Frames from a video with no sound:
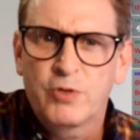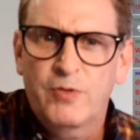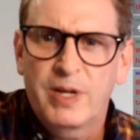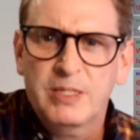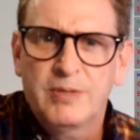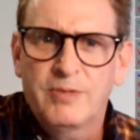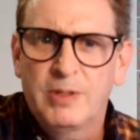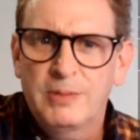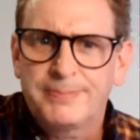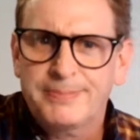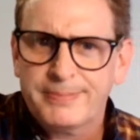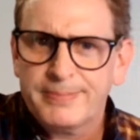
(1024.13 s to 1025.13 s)
Festival,
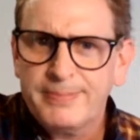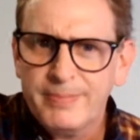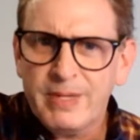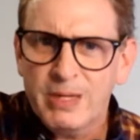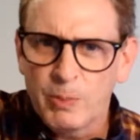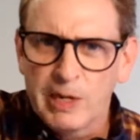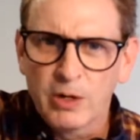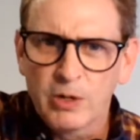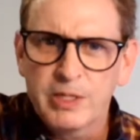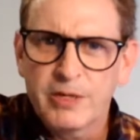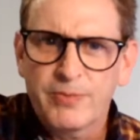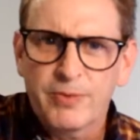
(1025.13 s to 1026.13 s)
and we
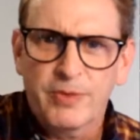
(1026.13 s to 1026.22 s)
learned it